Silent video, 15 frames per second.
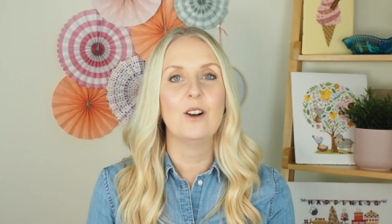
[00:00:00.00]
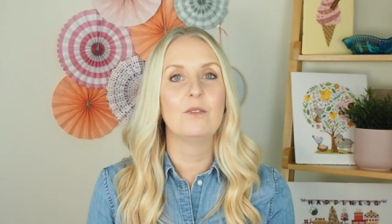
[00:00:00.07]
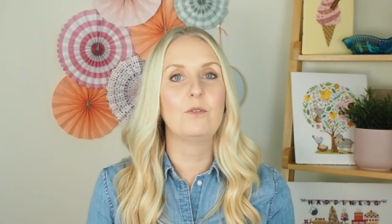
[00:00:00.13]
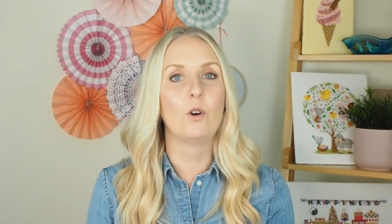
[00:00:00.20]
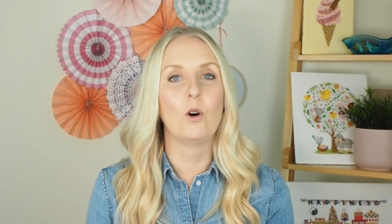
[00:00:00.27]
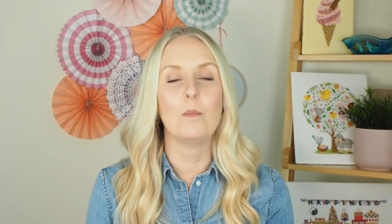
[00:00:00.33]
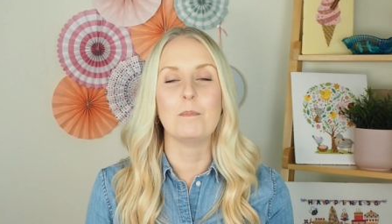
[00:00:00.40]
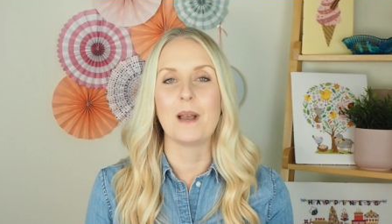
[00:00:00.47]

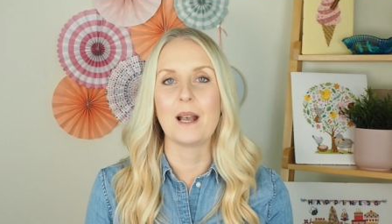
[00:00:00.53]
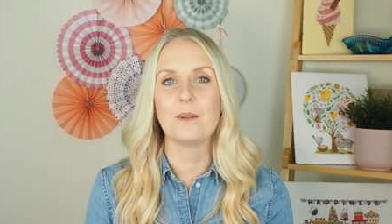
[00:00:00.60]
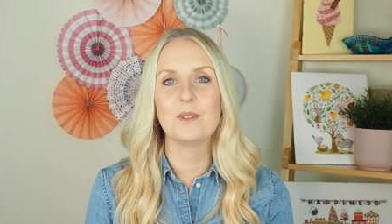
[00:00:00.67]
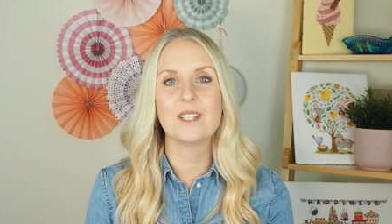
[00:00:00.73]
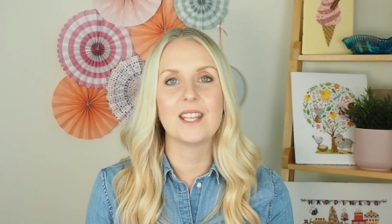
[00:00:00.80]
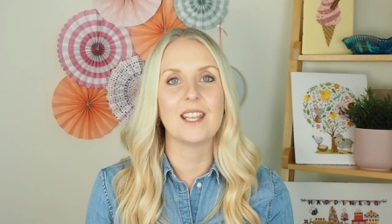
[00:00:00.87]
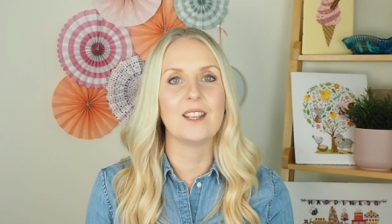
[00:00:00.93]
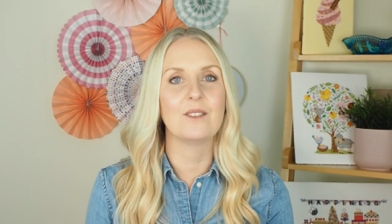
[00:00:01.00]
for
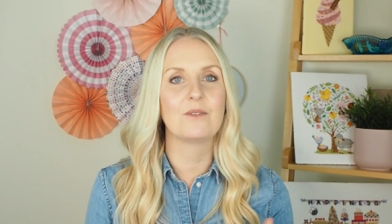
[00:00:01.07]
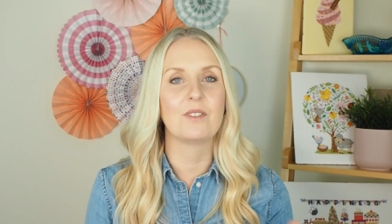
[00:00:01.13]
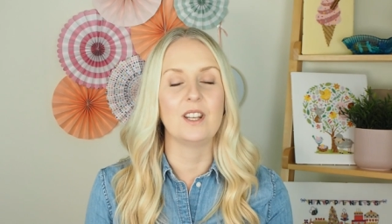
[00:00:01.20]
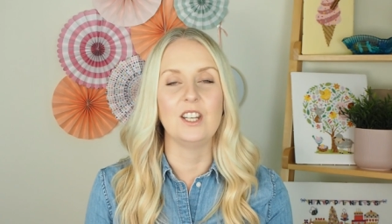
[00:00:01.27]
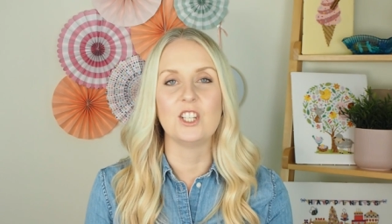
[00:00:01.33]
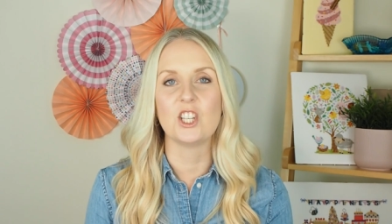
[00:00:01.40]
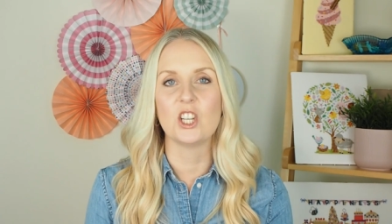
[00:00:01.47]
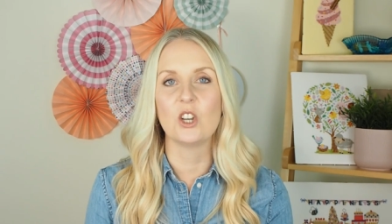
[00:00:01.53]
mounting,
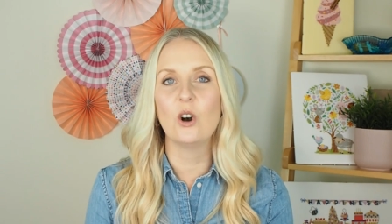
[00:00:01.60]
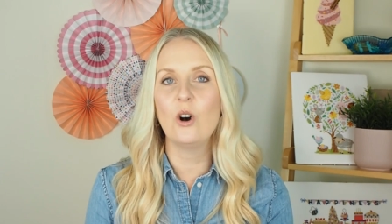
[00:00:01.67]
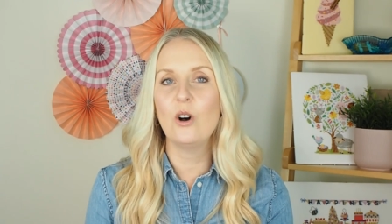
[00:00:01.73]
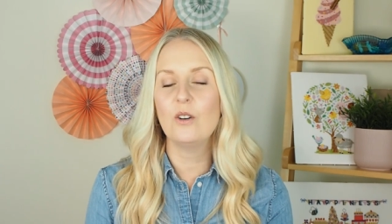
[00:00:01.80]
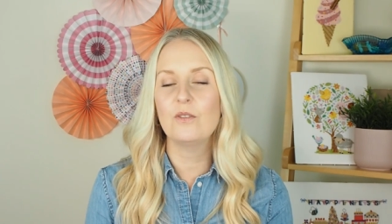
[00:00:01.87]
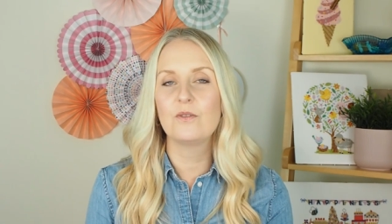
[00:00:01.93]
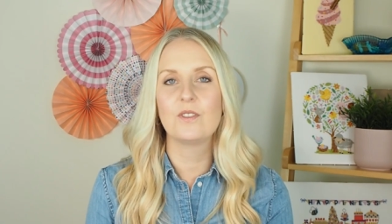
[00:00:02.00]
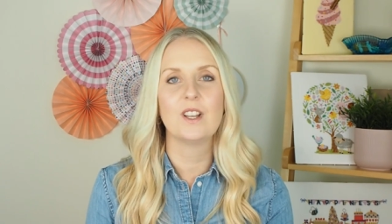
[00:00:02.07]
finishing
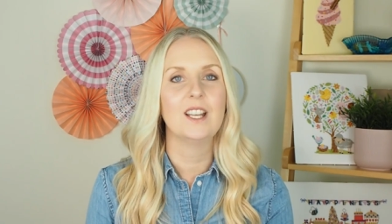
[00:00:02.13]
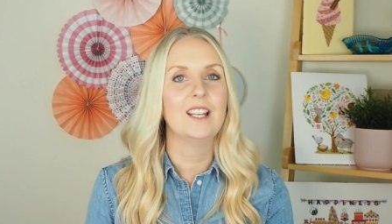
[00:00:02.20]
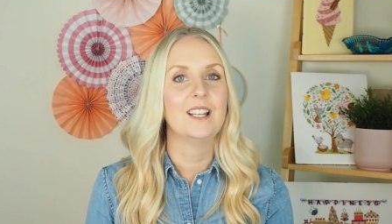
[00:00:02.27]
off,